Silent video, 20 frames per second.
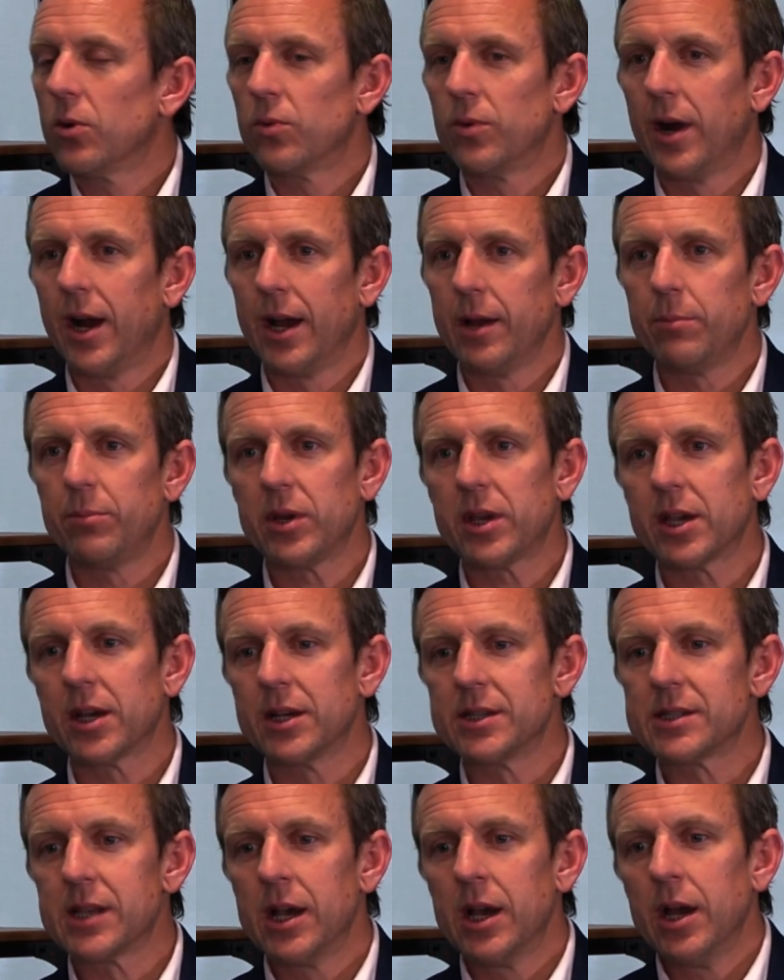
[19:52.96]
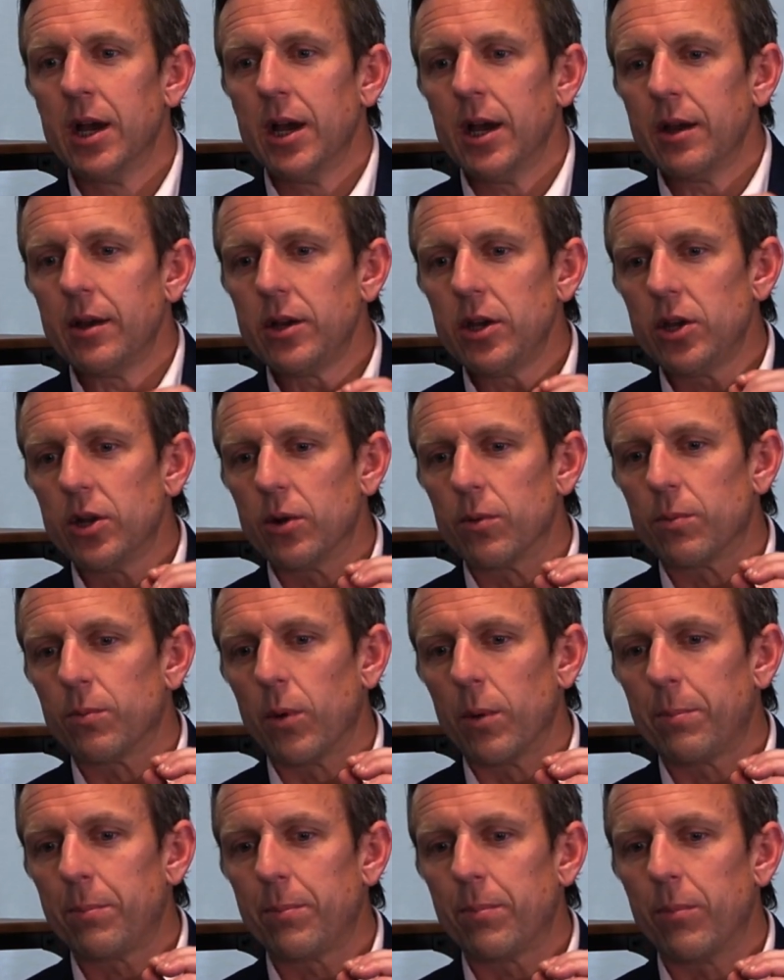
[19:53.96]
Right. Because,
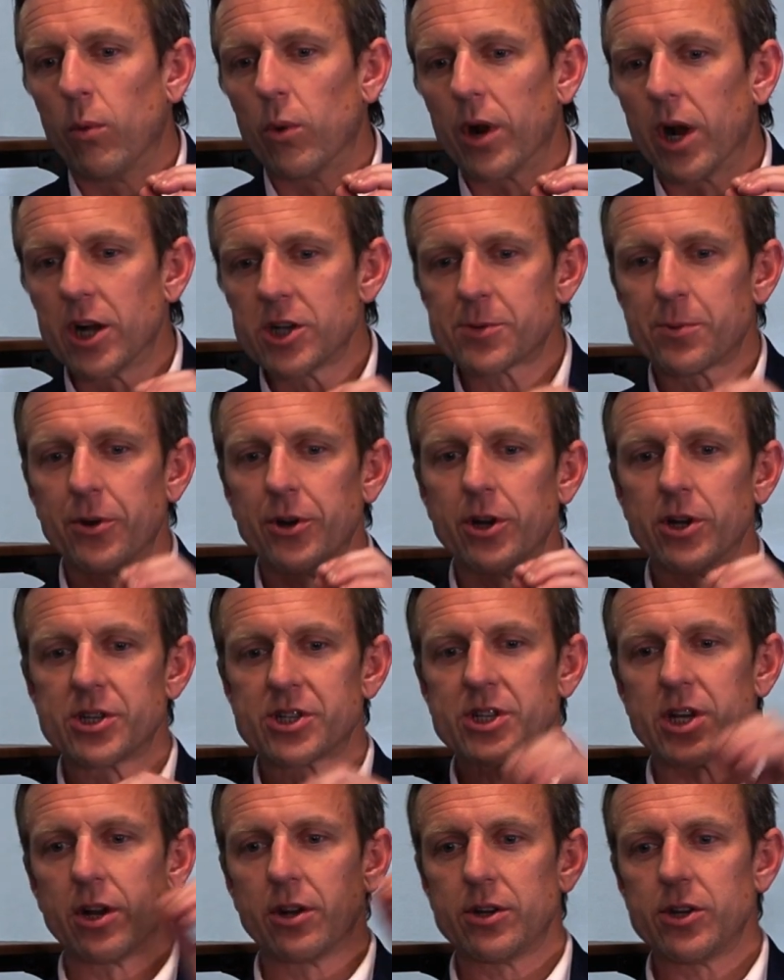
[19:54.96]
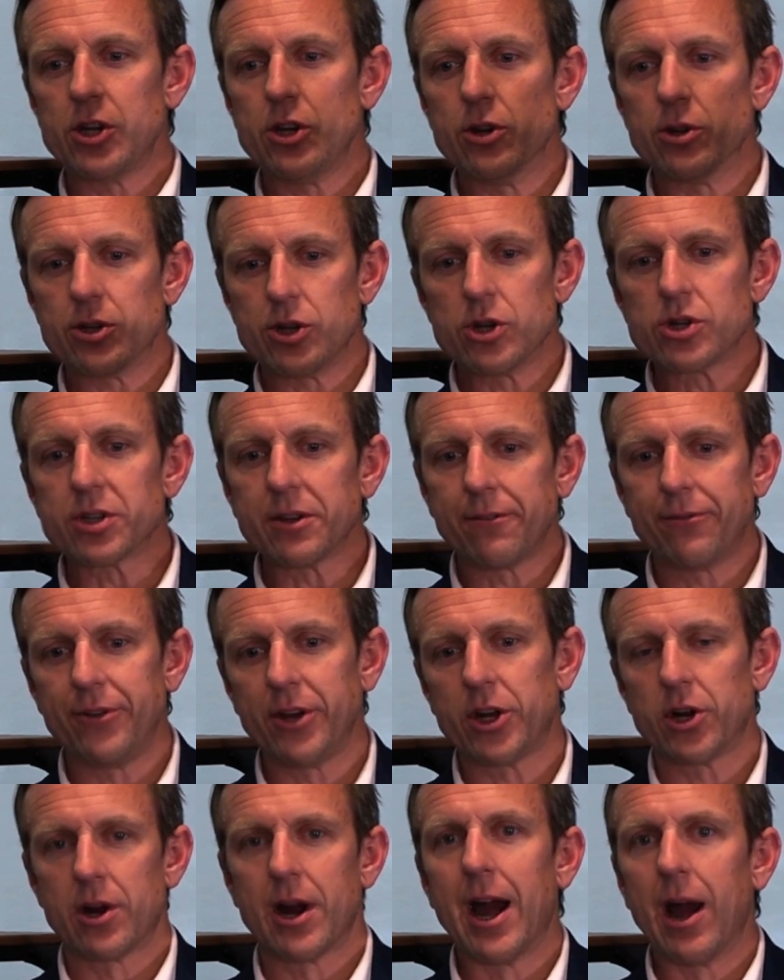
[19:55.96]
what entrepreneurs you usually
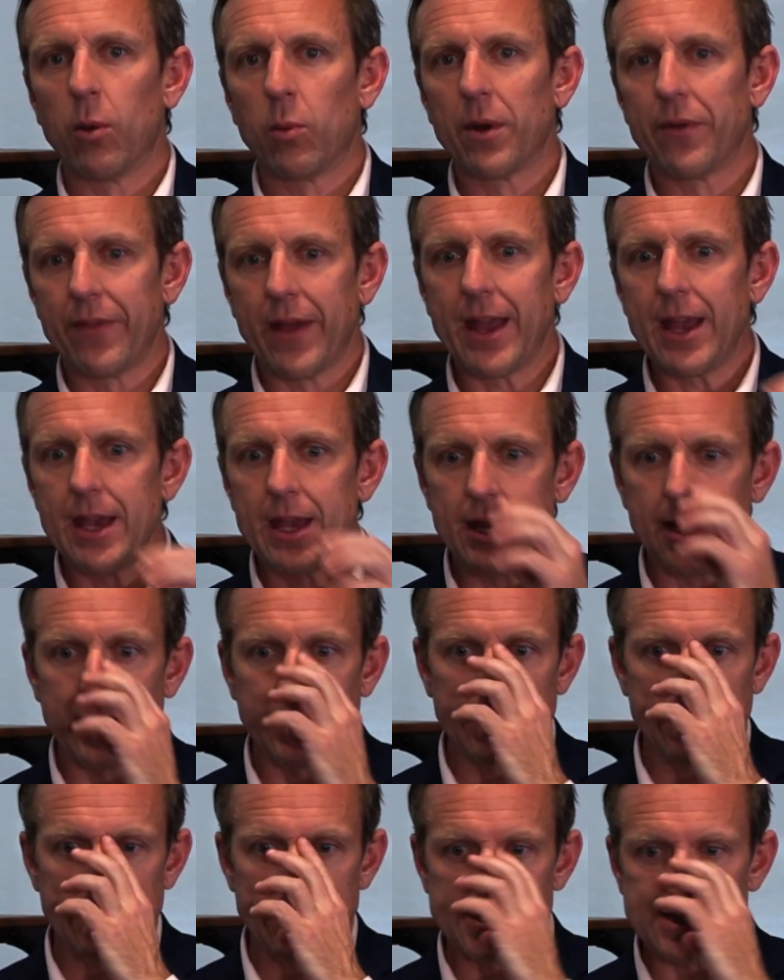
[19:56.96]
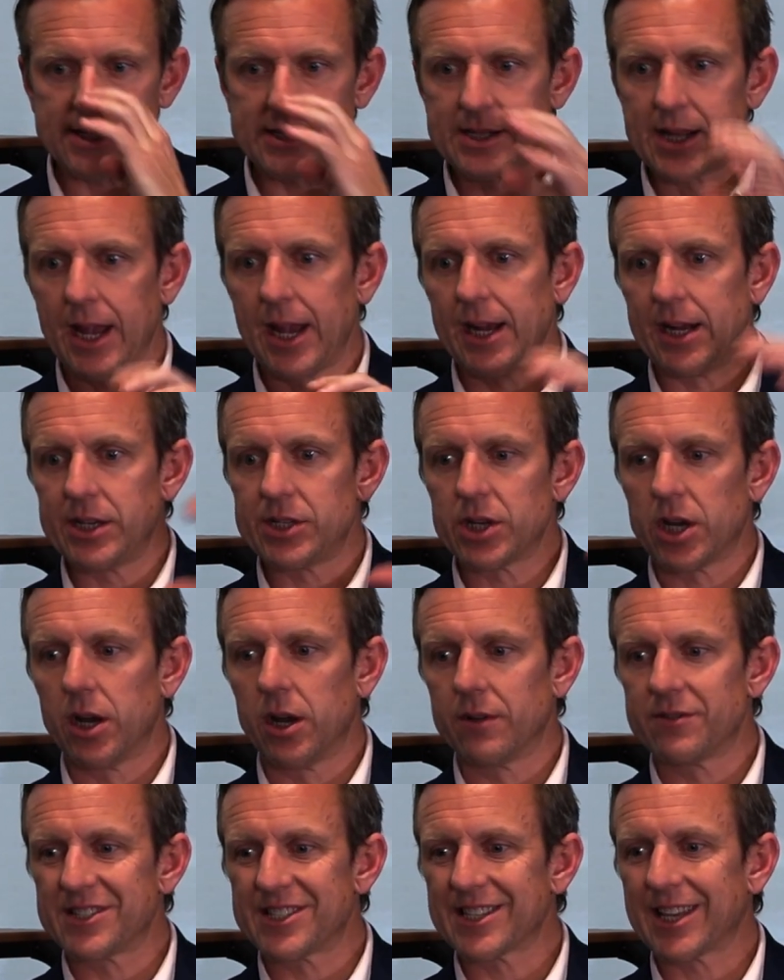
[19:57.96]
figure out when they hit this stage
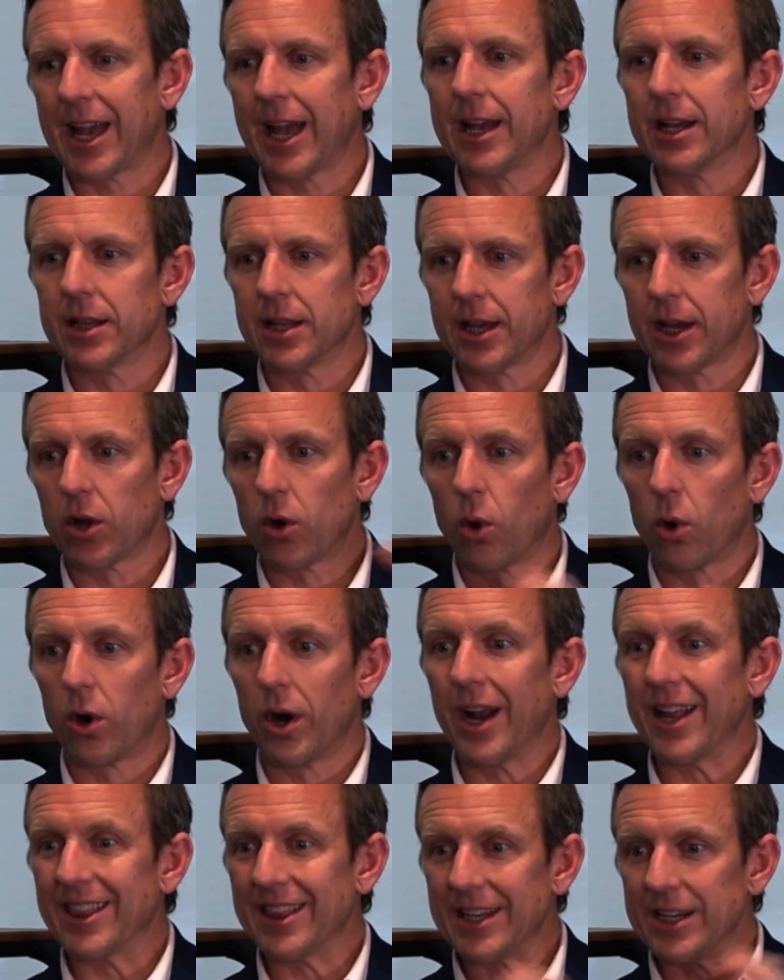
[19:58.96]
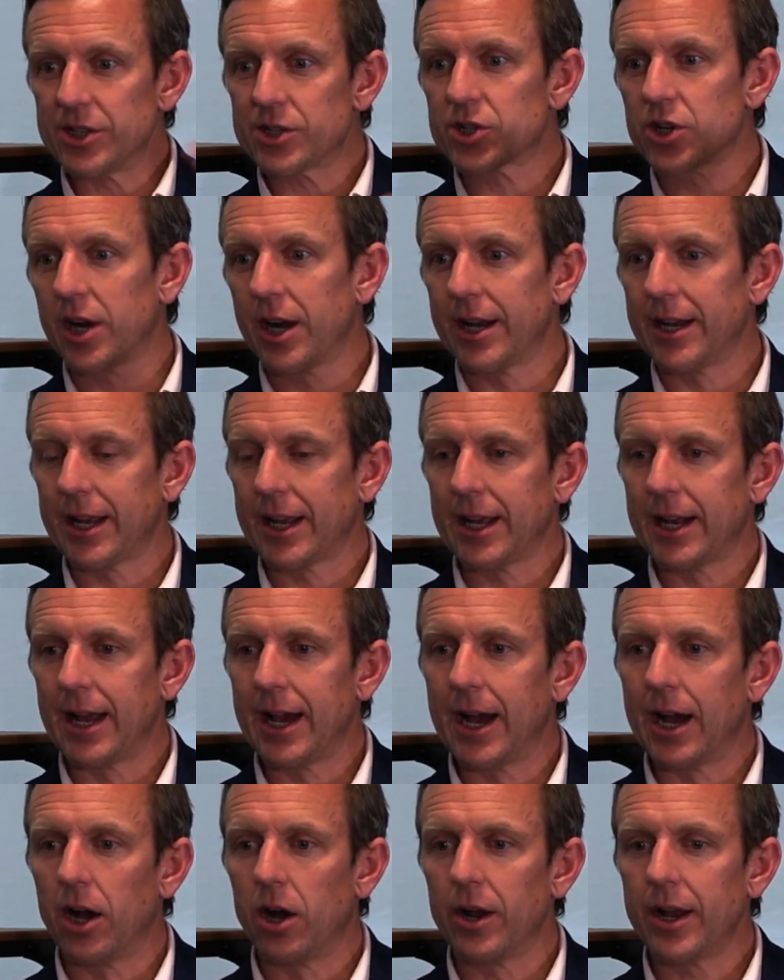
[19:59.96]
of scaling or at least trying to get
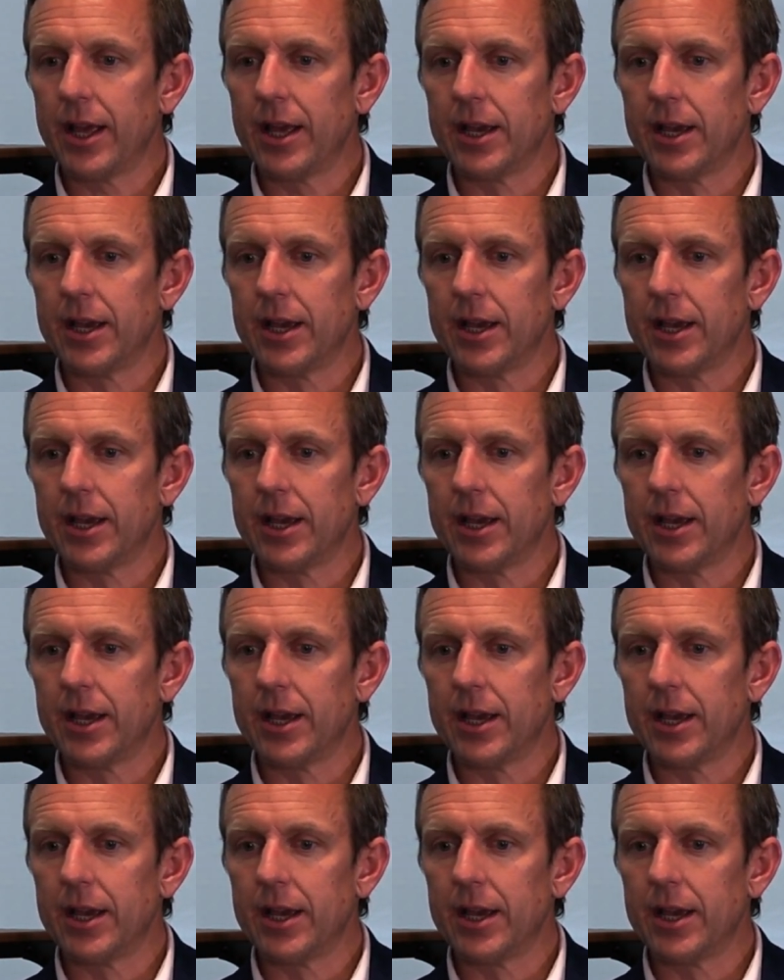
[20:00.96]
out